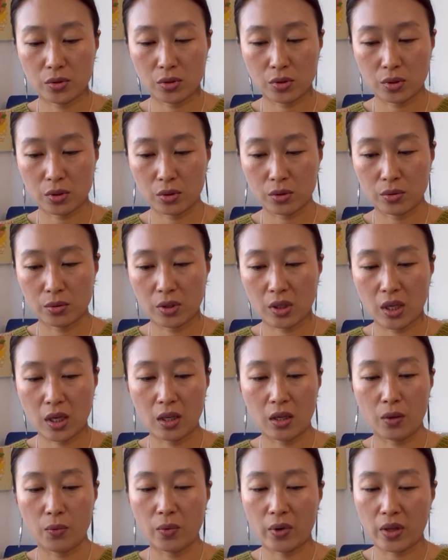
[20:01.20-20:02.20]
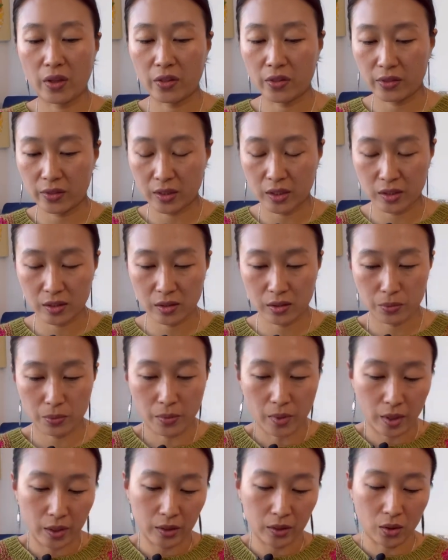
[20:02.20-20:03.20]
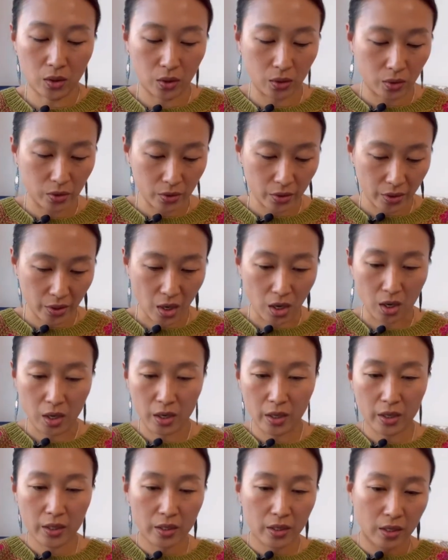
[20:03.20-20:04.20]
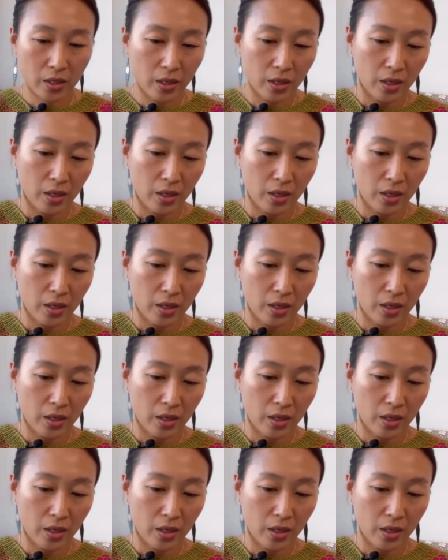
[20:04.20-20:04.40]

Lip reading: to knit with this white color yarn.